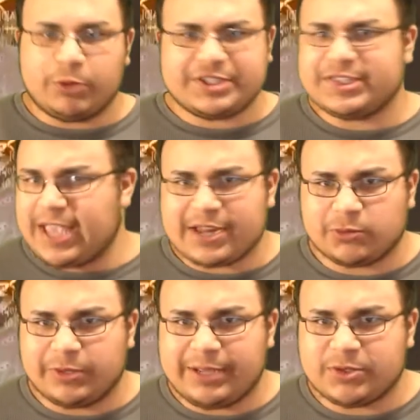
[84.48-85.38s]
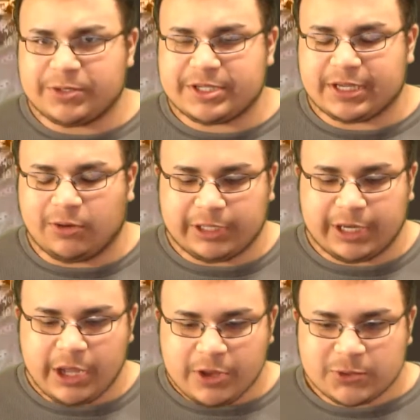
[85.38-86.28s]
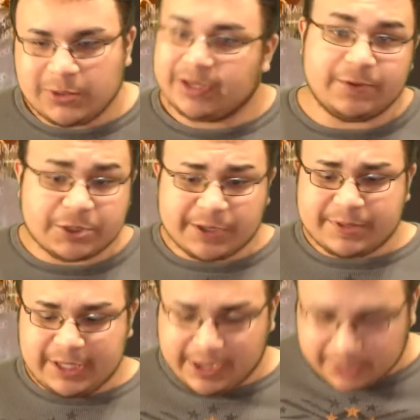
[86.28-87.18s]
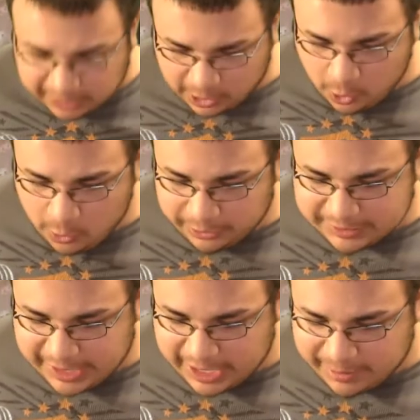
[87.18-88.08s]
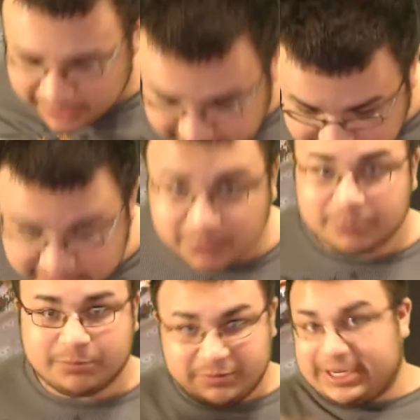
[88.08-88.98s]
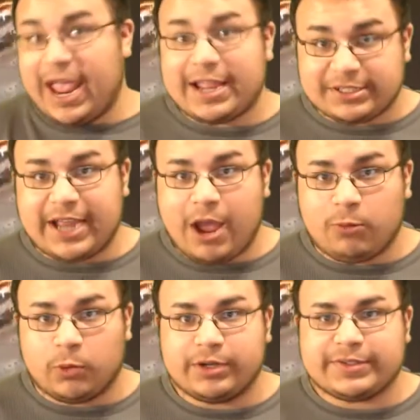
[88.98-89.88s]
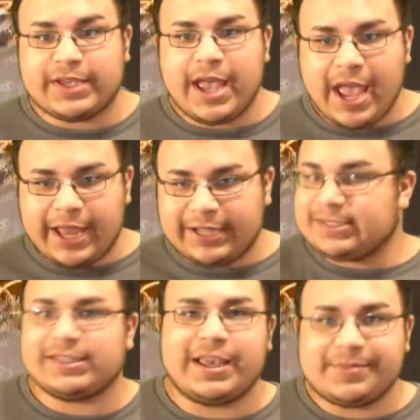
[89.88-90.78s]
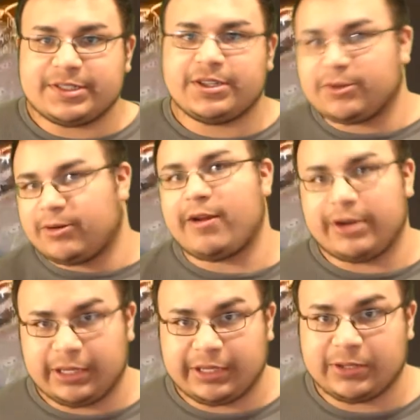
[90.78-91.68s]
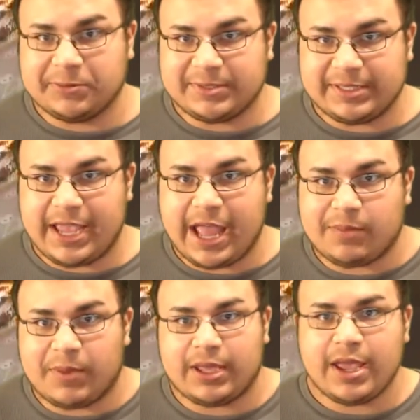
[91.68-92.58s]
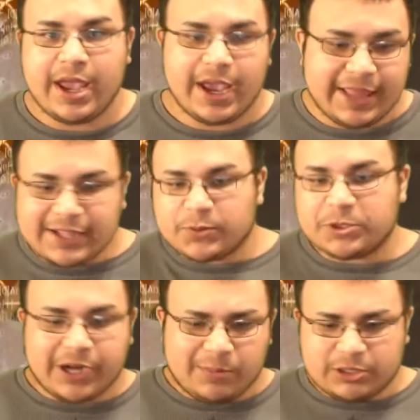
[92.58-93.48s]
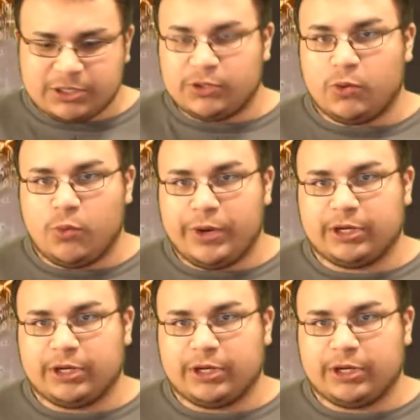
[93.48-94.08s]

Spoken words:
which is the actual name to which they called it. So like if you jump in the air and you're like, oh, there's an enemy, then you dash downwards and it slams into the ground and it kills the enemy. And that's what you're able to do when